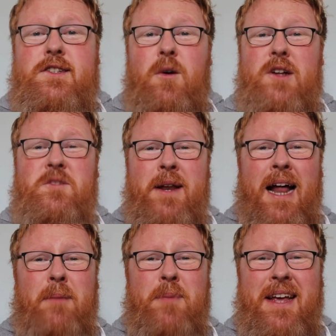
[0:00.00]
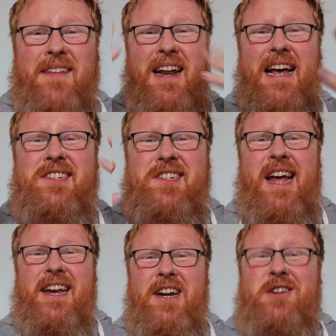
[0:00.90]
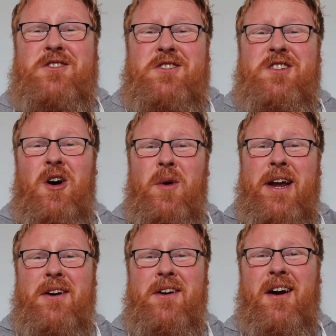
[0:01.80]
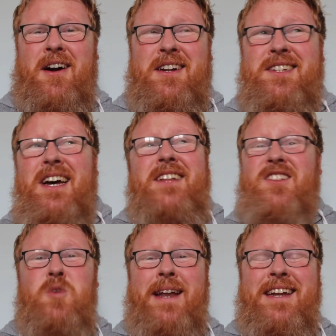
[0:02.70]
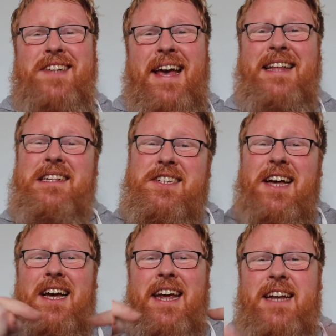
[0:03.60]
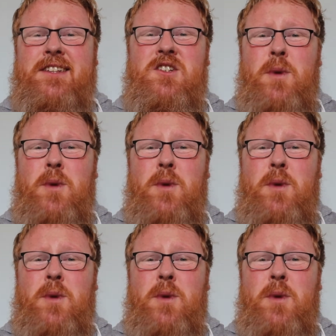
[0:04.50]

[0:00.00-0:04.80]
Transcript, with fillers: So what's been happening in the last 10 years or so here in Ireland, the 2010s into